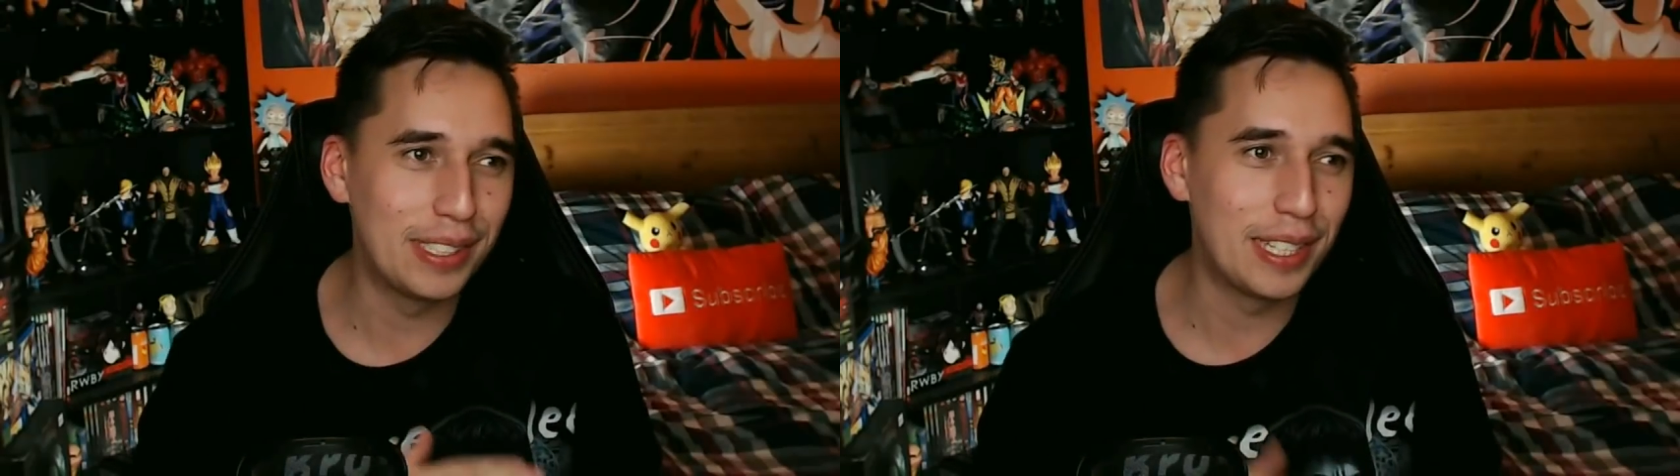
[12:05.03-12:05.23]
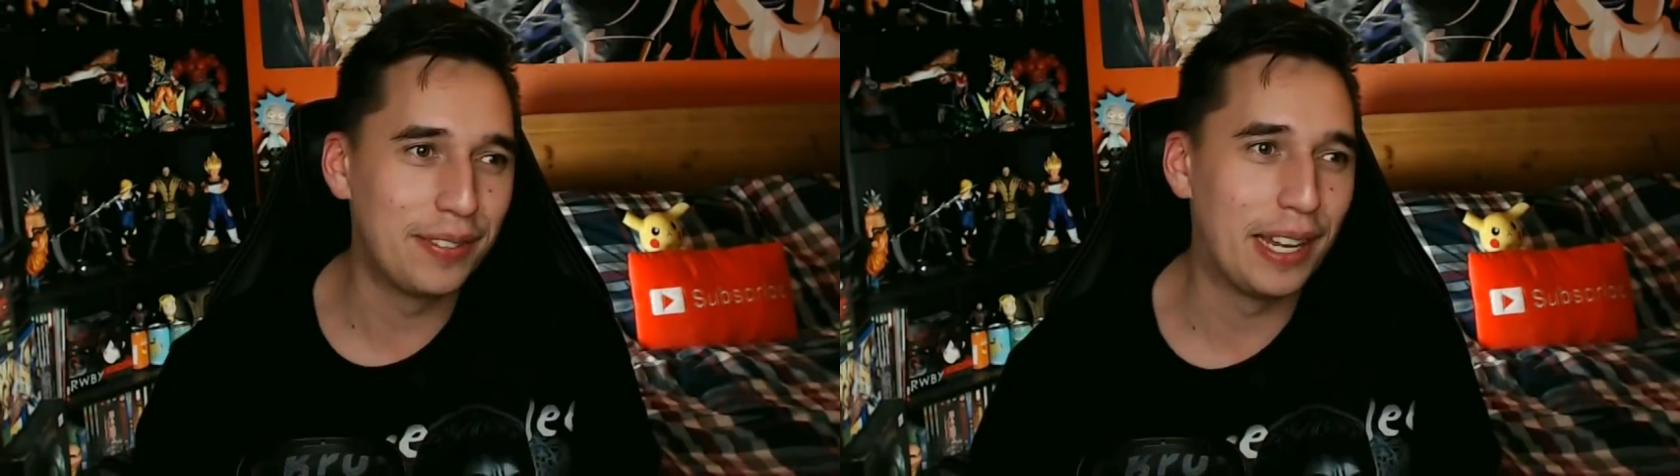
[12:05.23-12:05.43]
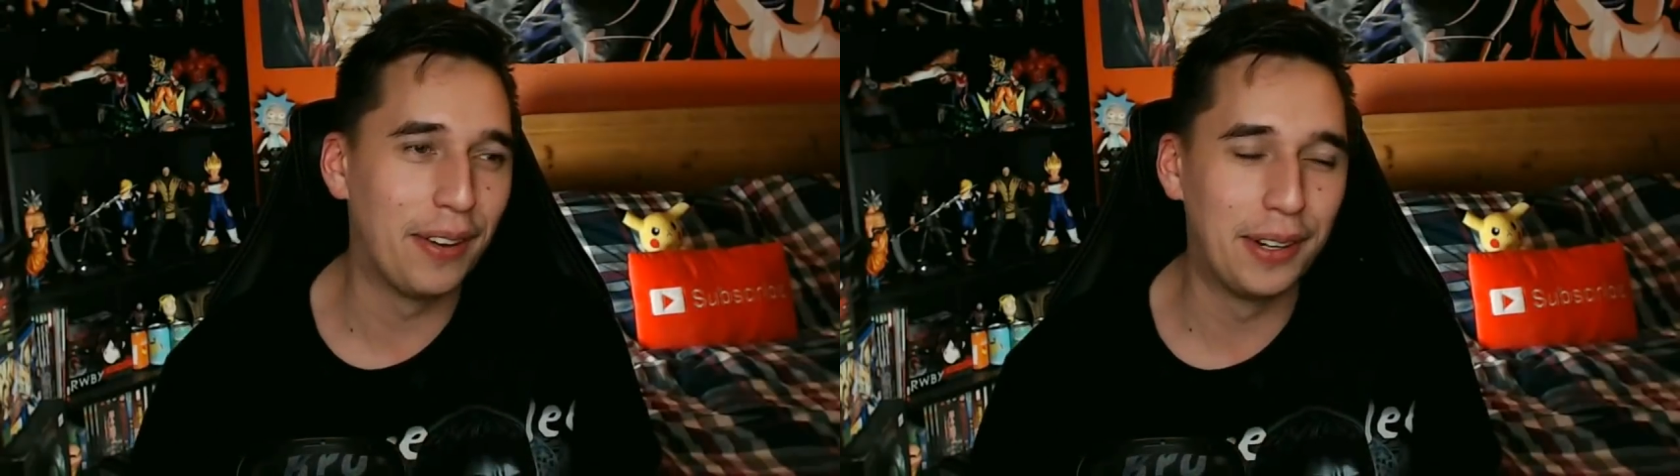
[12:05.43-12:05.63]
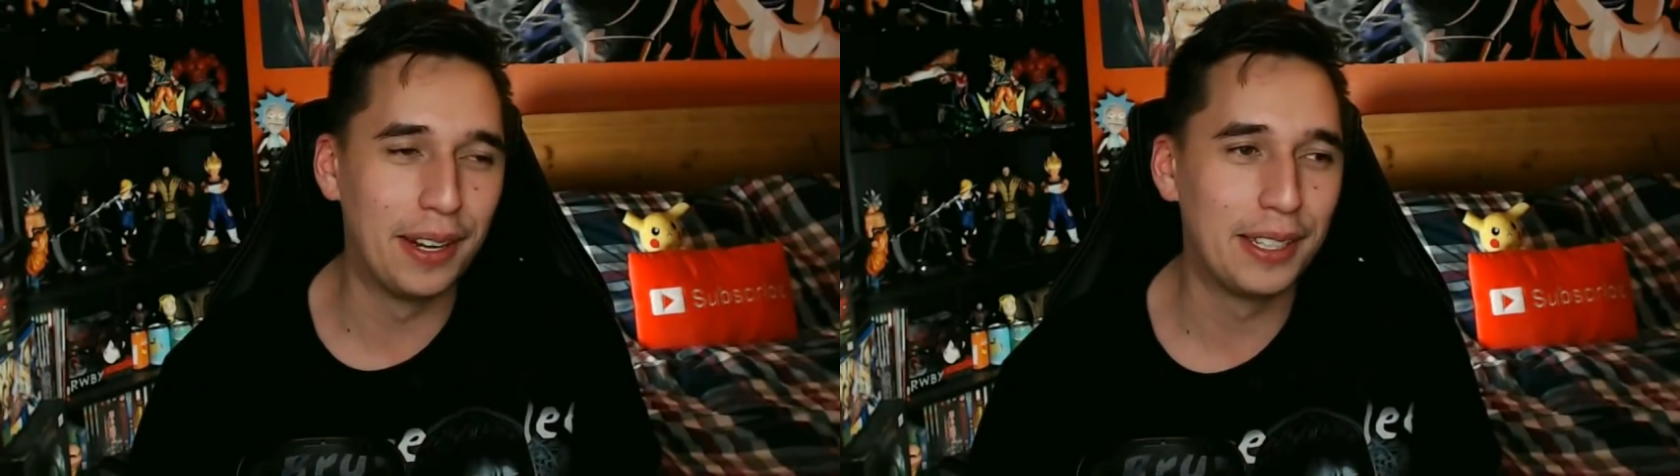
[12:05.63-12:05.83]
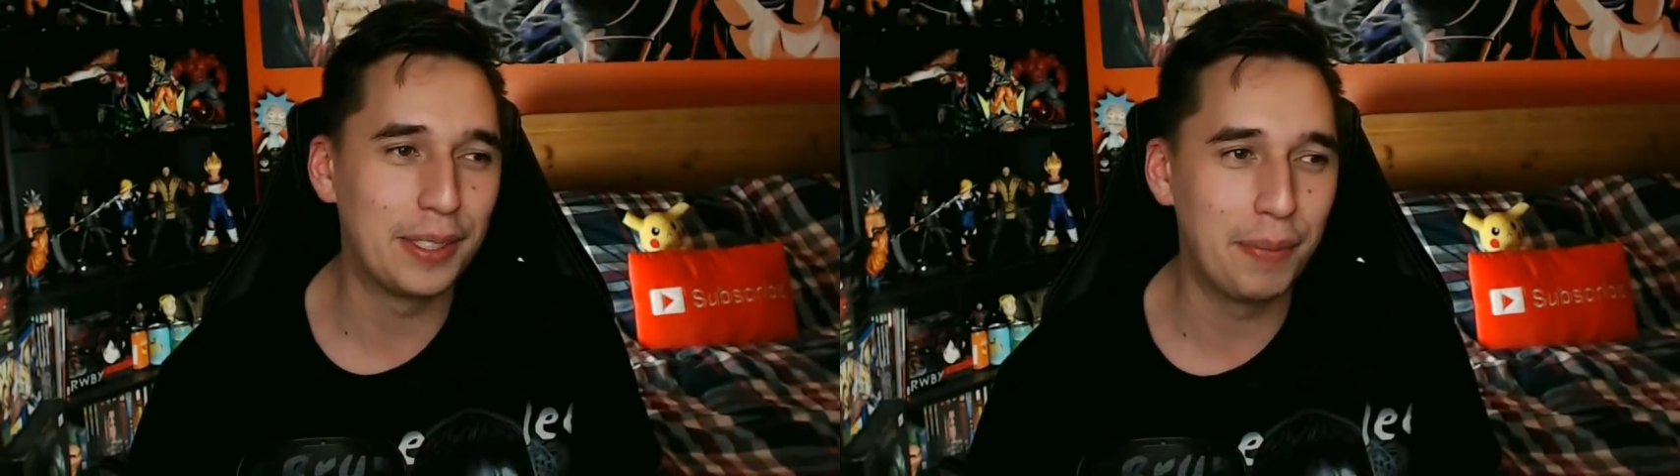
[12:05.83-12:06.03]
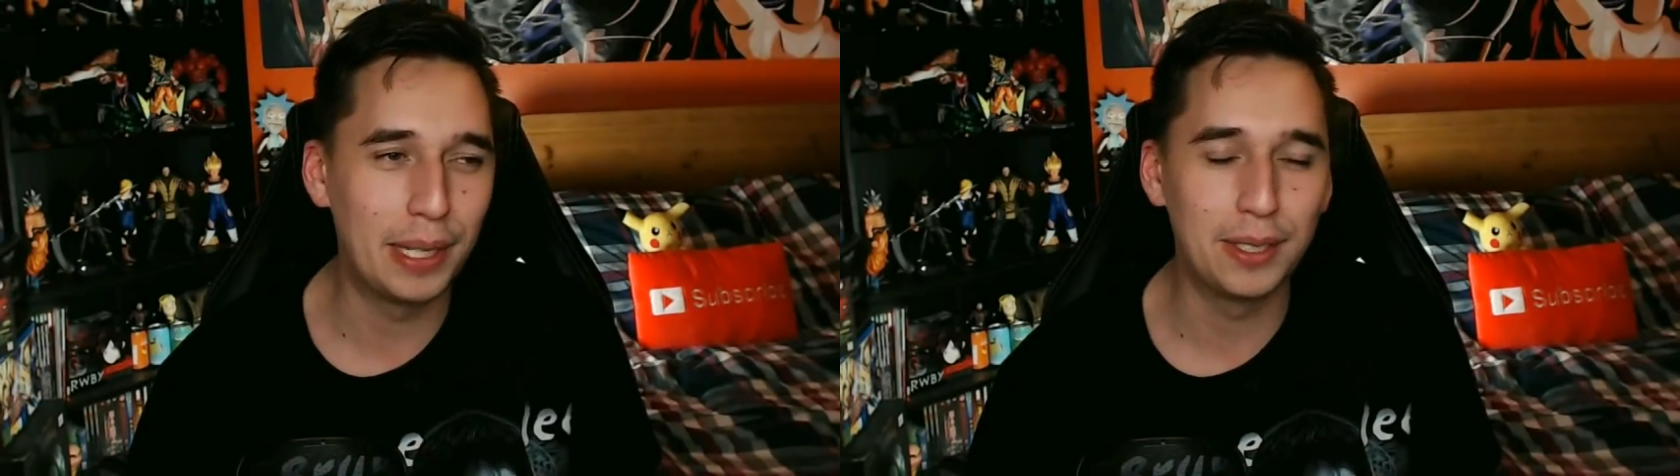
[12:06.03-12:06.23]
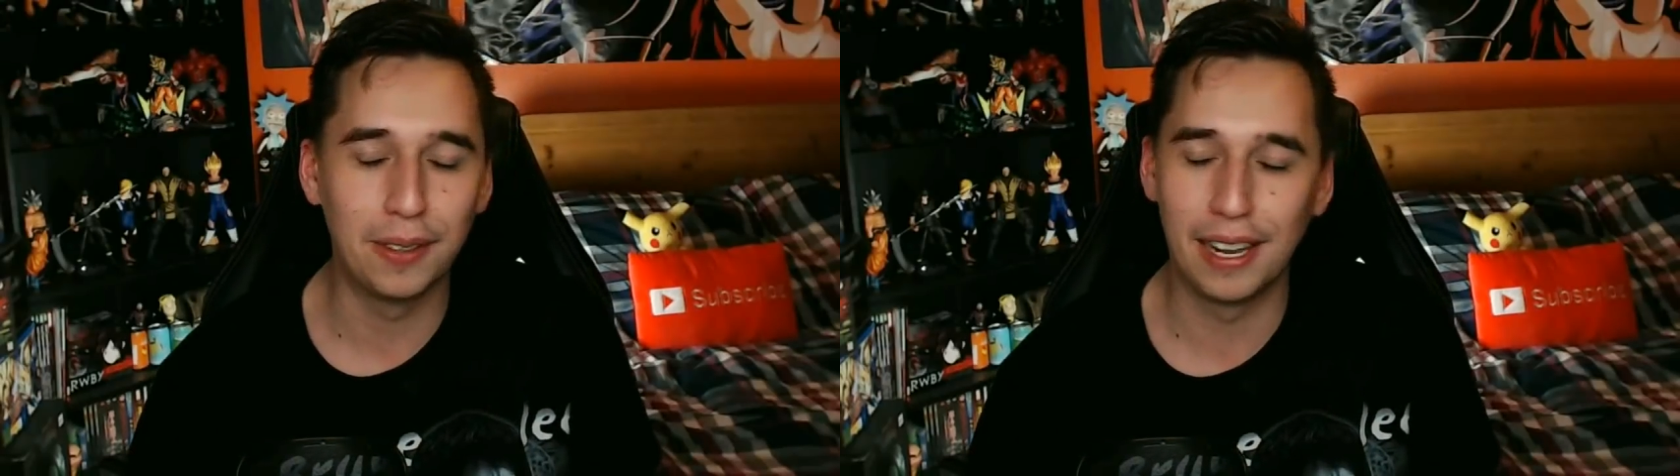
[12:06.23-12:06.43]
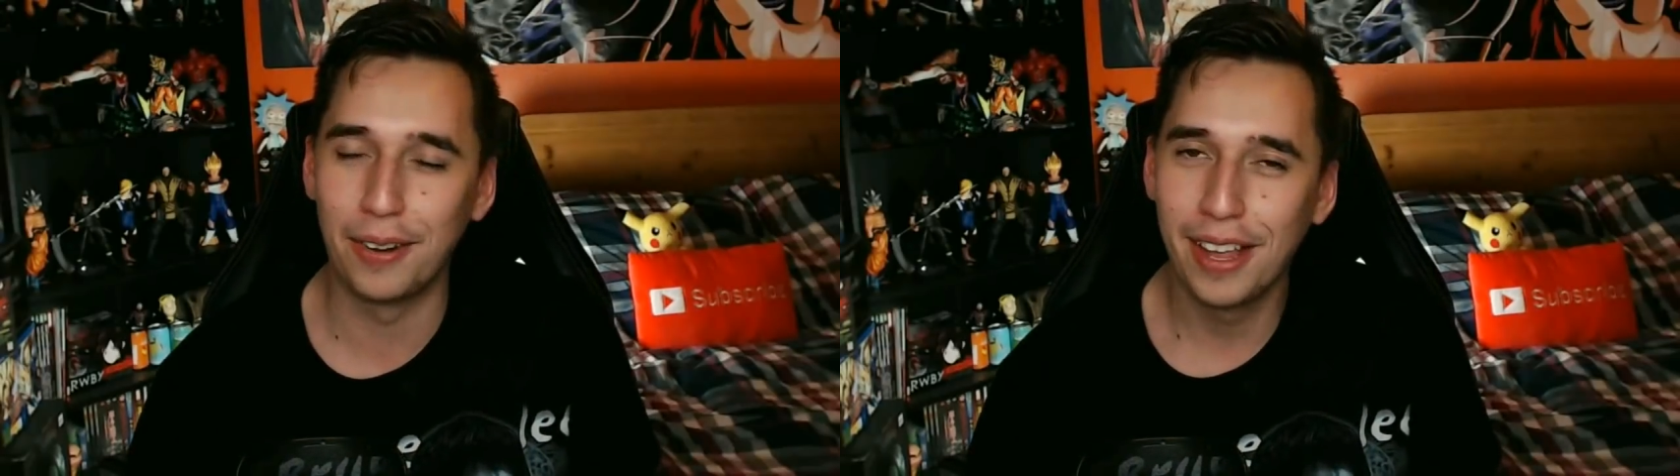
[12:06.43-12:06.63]
myself down a notch. I'm being
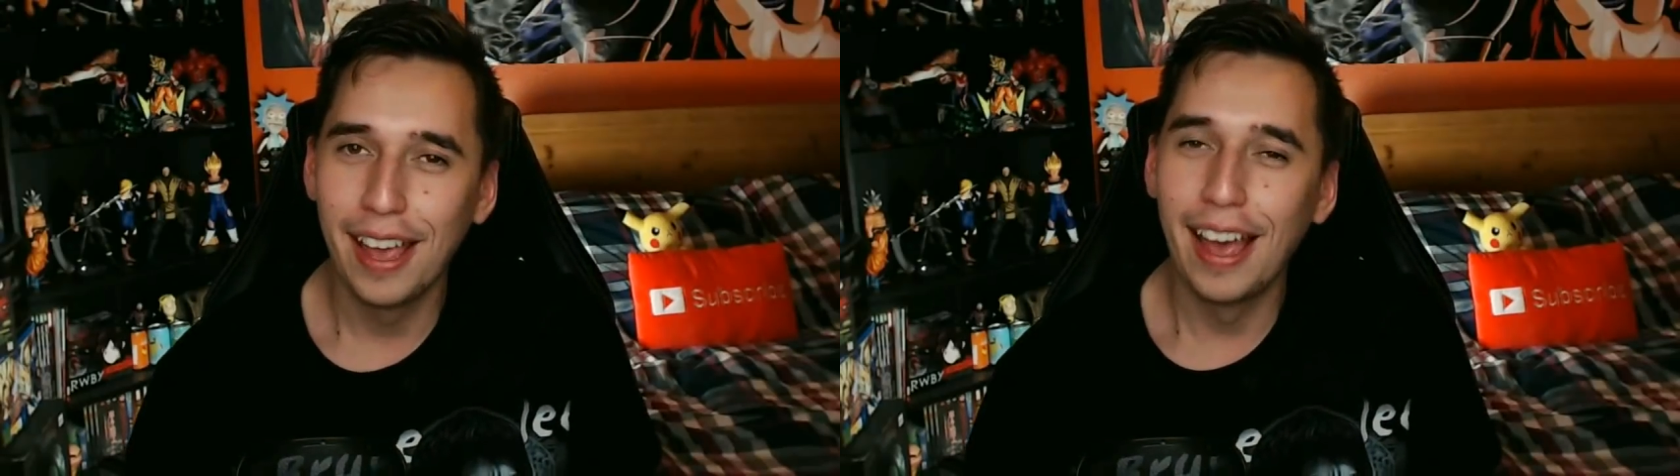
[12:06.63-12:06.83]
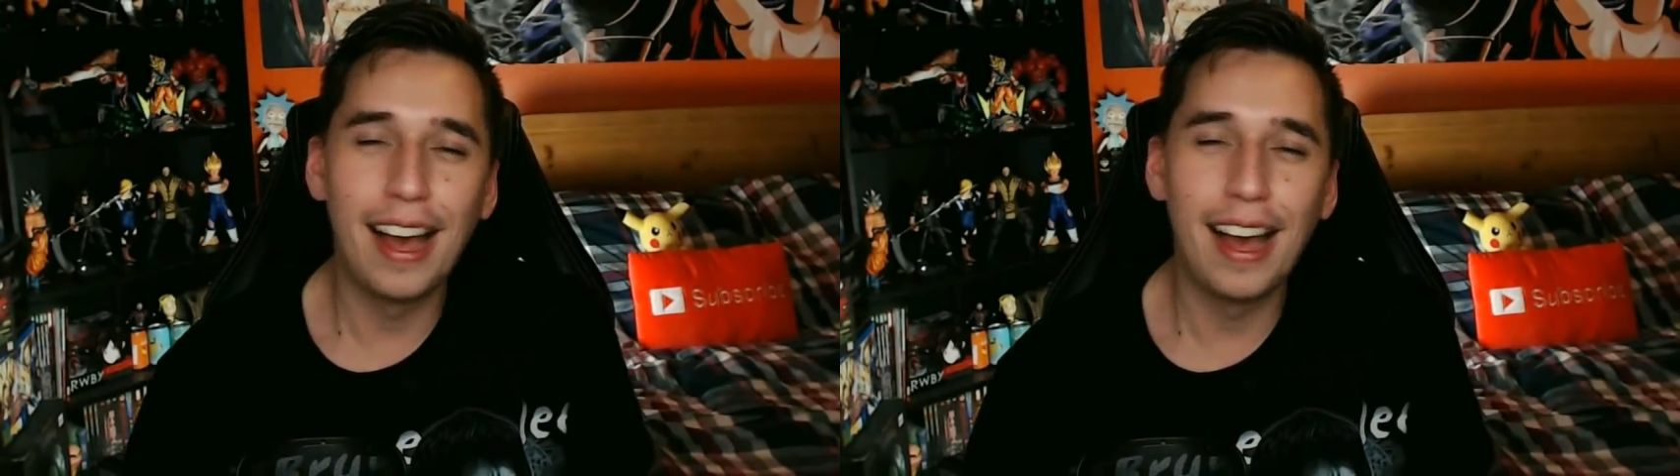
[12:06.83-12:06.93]
too loud.